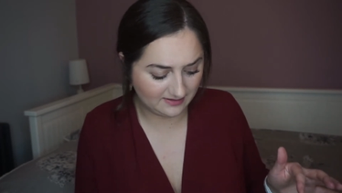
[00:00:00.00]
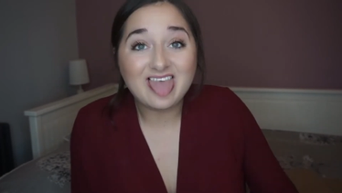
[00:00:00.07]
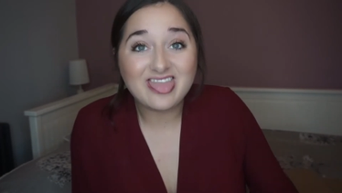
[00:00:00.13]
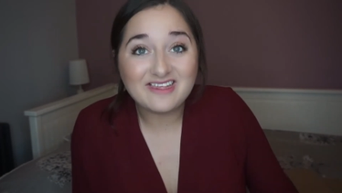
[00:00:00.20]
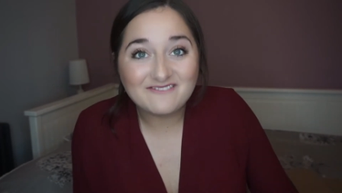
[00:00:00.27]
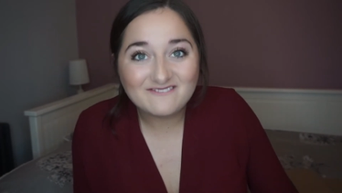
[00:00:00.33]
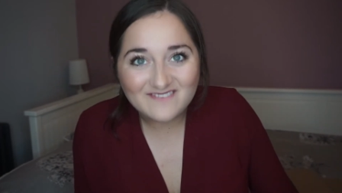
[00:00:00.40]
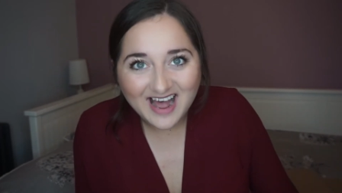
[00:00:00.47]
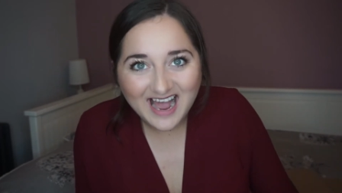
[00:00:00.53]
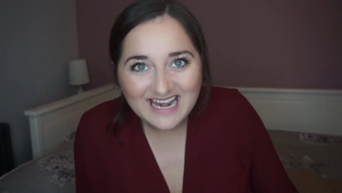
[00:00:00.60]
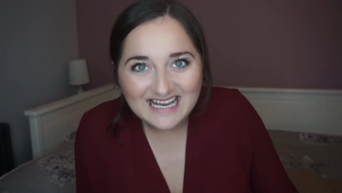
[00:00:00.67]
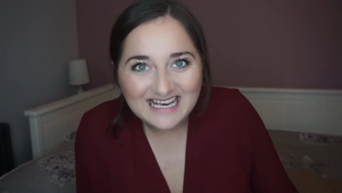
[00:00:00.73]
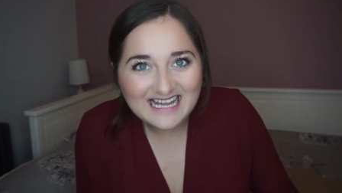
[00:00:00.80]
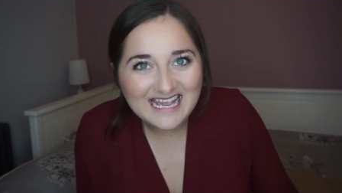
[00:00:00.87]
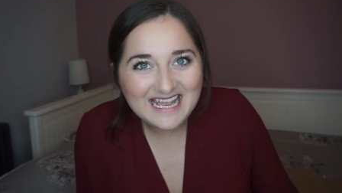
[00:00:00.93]
And then
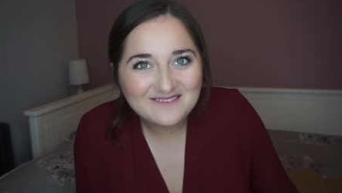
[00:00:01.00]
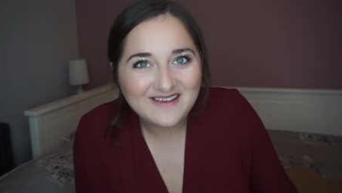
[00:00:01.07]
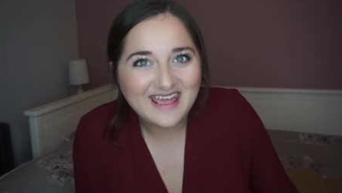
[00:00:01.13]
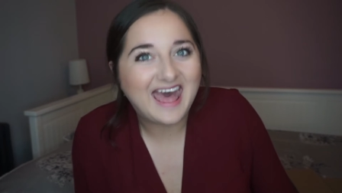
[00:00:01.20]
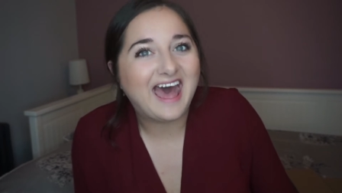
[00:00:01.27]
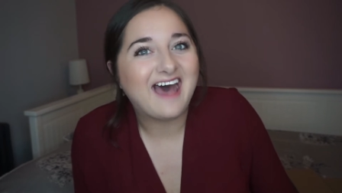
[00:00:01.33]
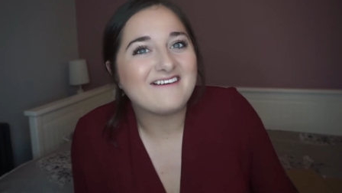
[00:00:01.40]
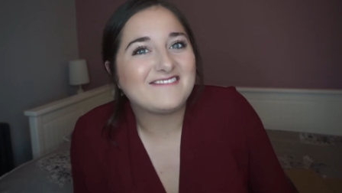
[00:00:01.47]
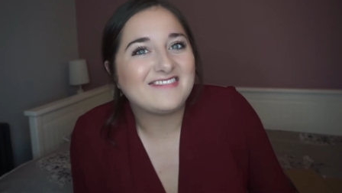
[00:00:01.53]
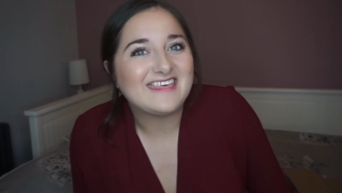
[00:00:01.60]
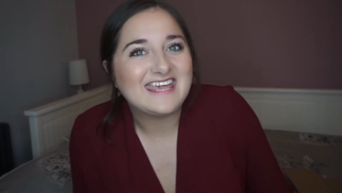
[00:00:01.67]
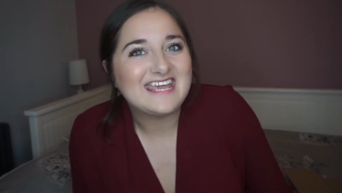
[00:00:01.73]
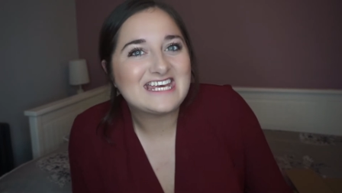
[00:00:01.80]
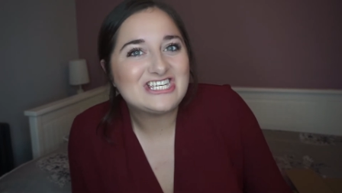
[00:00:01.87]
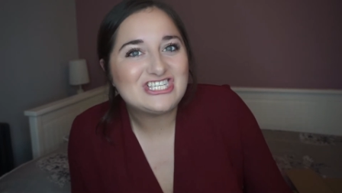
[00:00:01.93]
finally we have
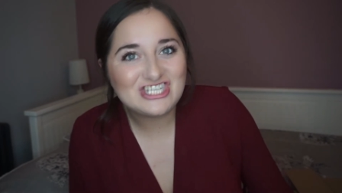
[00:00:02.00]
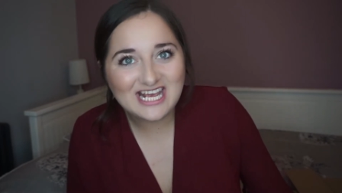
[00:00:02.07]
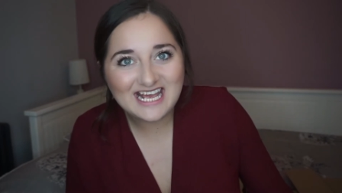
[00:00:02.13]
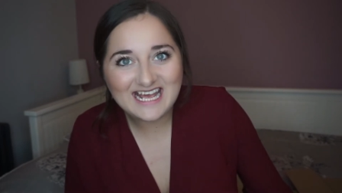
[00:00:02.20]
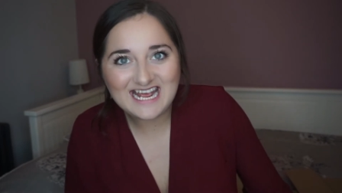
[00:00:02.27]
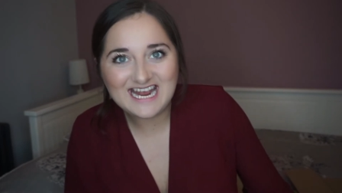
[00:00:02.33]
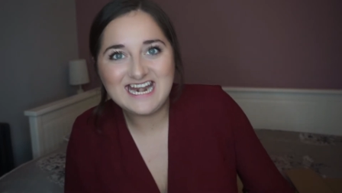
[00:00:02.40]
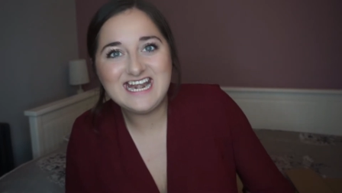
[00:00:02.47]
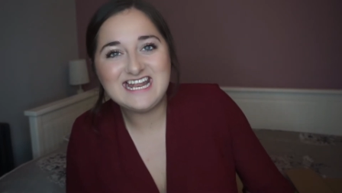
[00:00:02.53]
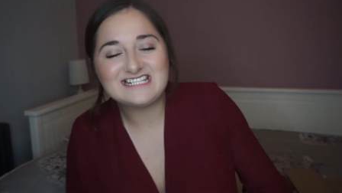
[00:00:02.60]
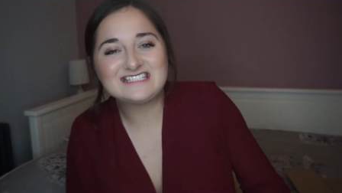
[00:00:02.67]
the gin.